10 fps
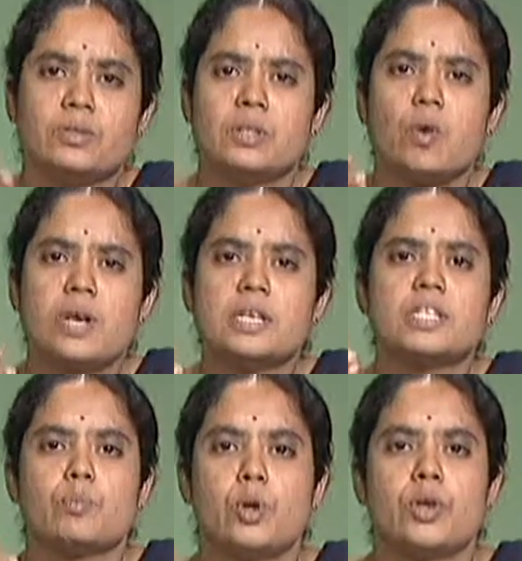the water
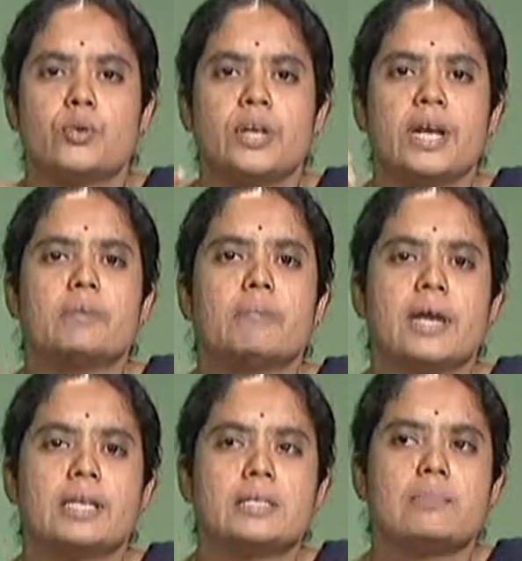is polluted
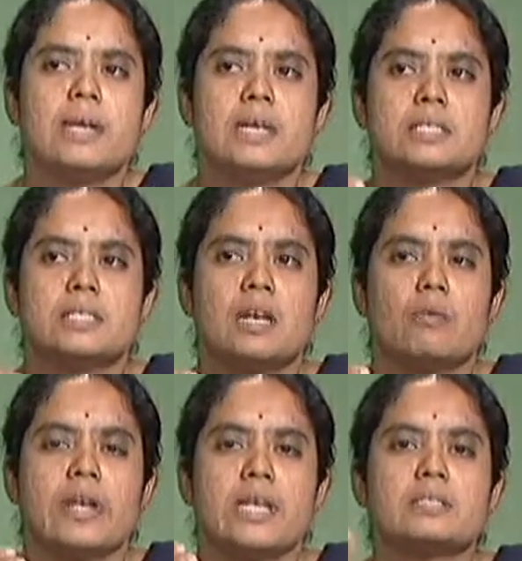by some
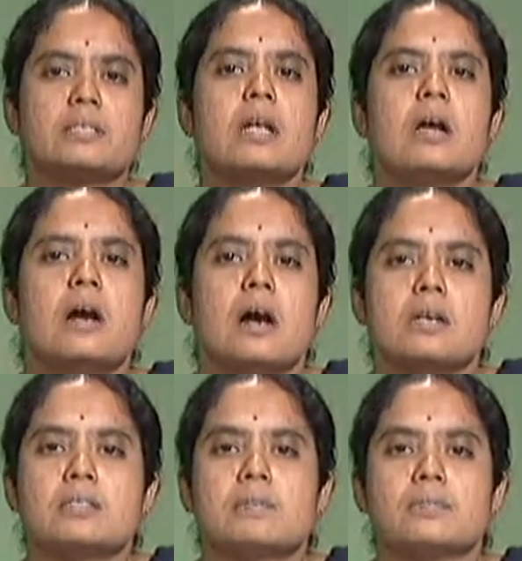industrial waste
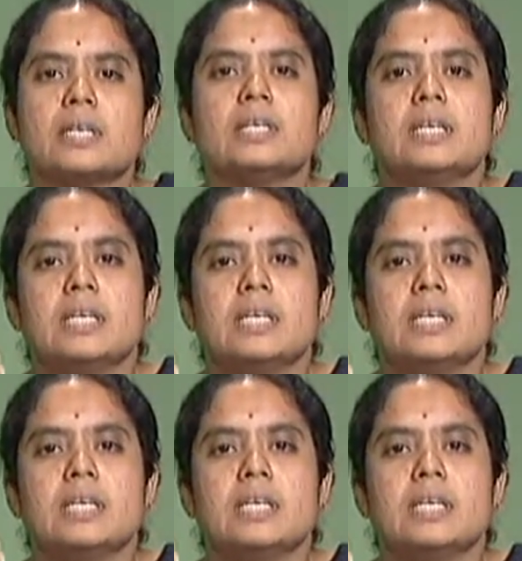or something,